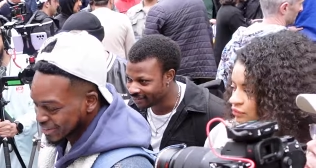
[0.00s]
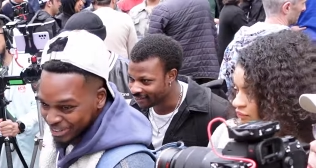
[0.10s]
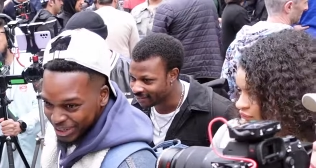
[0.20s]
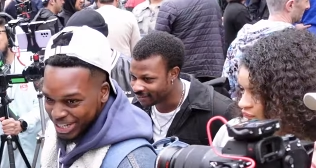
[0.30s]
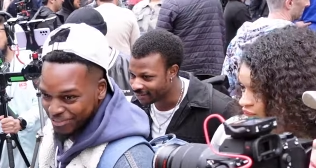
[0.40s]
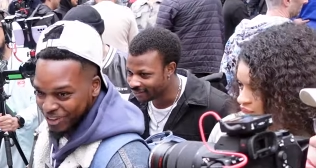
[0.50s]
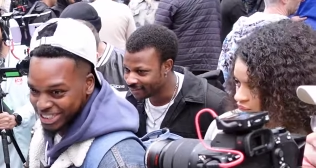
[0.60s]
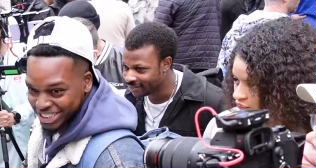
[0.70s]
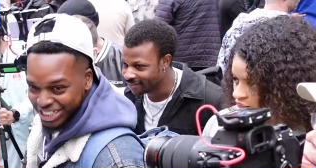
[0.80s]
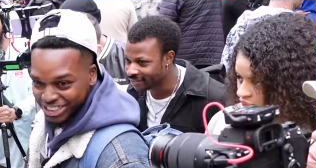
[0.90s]
Speaker 1: We, we good for a
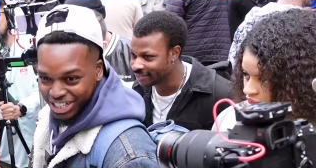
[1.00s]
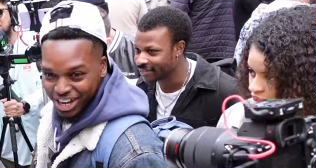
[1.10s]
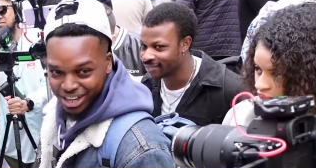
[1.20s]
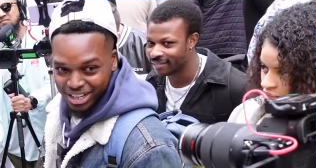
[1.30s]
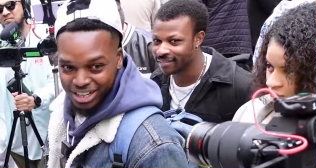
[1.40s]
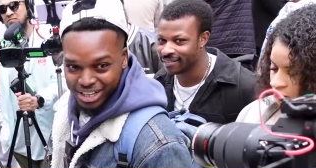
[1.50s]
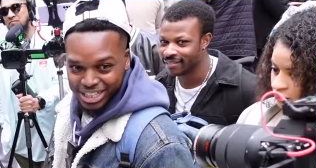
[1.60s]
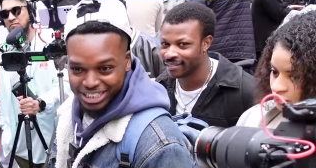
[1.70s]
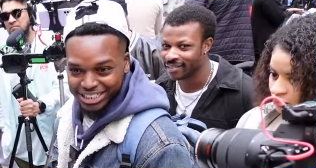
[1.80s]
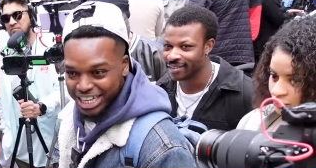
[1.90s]
discussion, y'all?
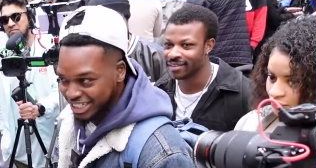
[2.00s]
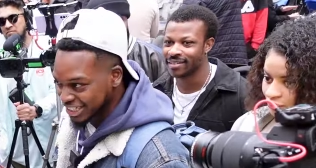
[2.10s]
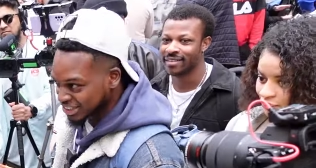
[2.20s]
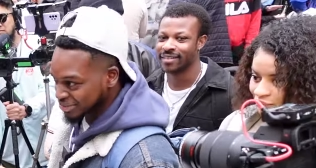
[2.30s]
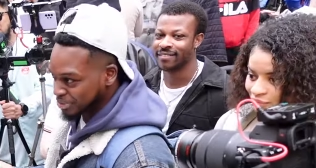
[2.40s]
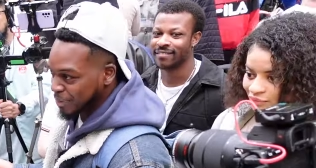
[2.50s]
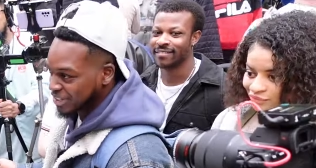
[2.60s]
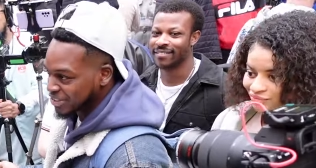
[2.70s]
Is that this is Speaker's